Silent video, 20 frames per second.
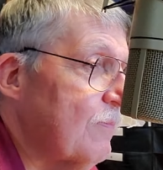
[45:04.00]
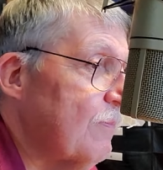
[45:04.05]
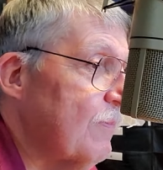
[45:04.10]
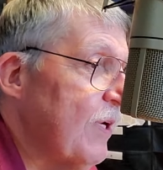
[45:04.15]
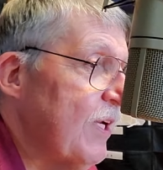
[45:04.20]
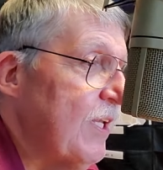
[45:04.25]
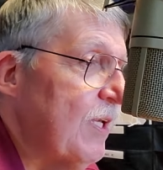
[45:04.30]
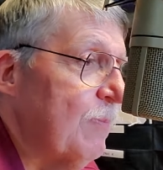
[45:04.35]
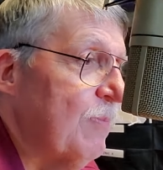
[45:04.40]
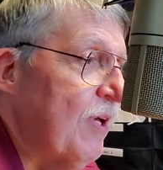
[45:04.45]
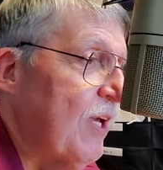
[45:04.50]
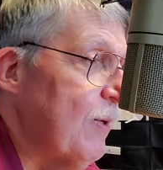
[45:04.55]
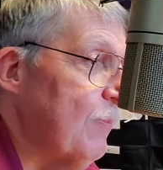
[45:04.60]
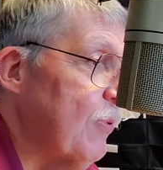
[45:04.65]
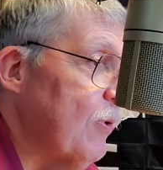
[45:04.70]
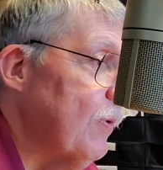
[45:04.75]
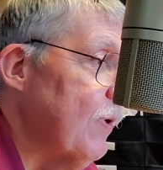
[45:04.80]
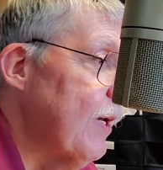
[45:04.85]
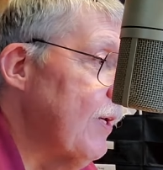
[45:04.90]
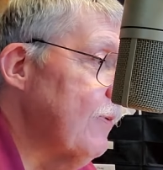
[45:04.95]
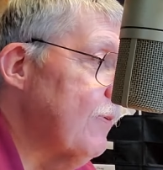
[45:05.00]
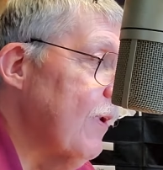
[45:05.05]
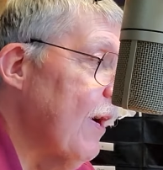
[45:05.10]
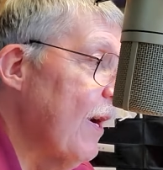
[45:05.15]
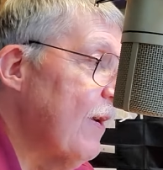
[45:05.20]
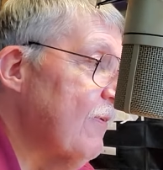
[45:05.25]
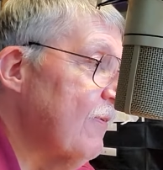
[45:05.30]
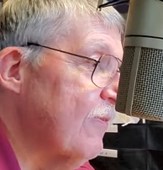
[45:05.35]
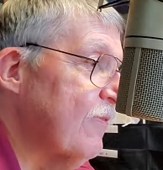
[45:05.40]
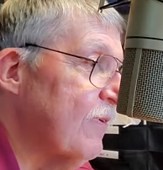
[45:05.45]
meeting people, I
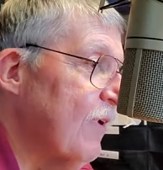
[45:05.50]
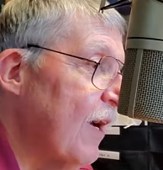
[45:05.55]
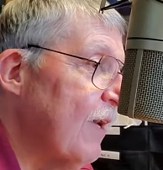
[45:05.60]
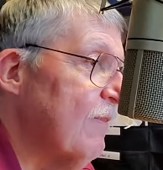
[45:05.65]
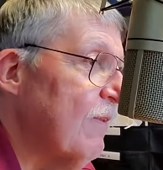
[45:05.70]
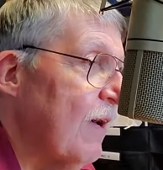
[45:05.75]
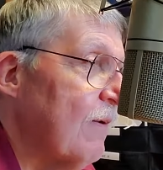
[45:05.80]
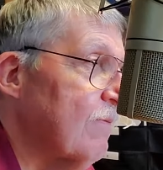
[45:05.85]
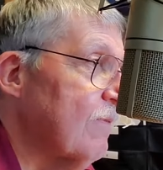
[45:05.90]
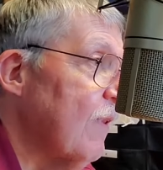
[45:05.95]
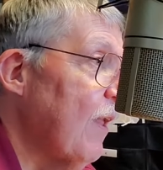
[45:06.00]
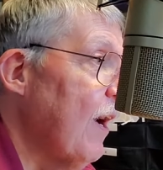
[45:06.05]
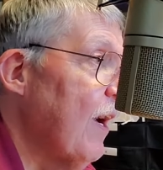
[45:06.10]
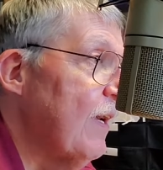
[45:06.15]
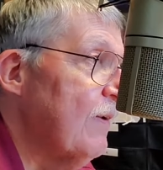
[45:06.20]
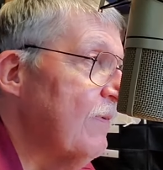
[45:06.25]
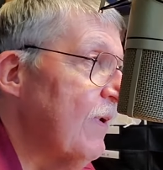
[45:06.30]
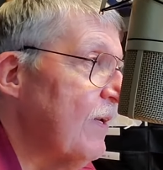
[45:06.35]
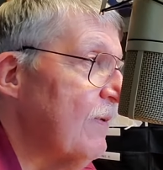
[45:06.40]
love life.